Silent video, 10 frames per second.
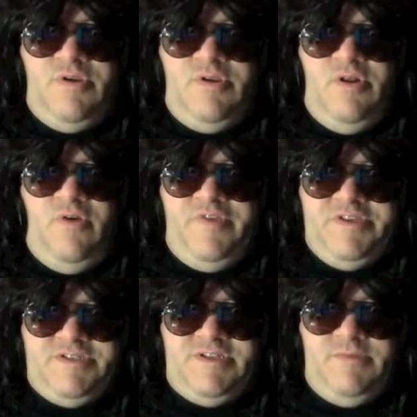you know,
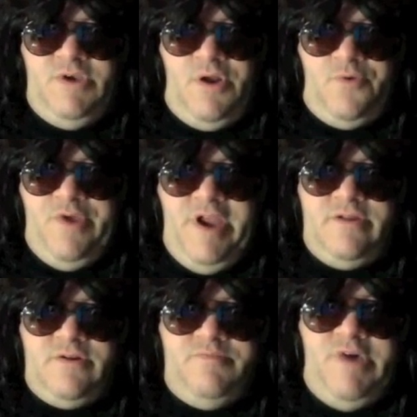visiting me on a
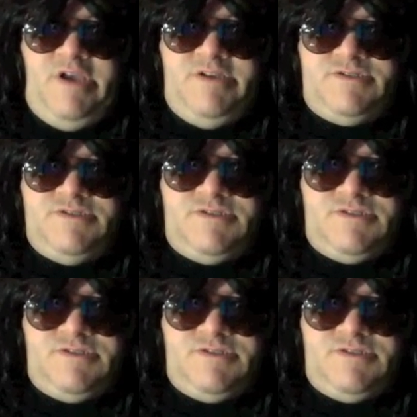regular basis,